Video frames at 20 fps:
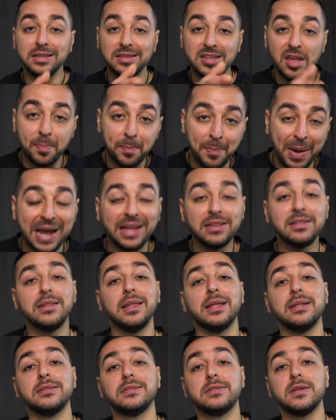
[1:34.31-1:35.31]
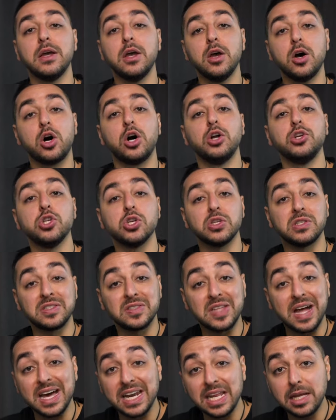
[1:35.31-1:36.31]
dependent on your
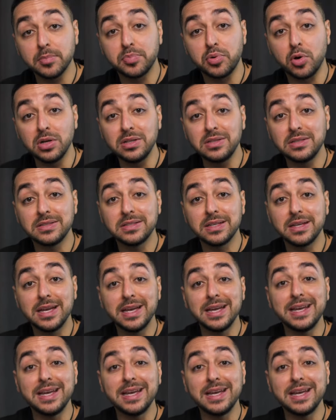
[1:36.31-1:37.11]
starting point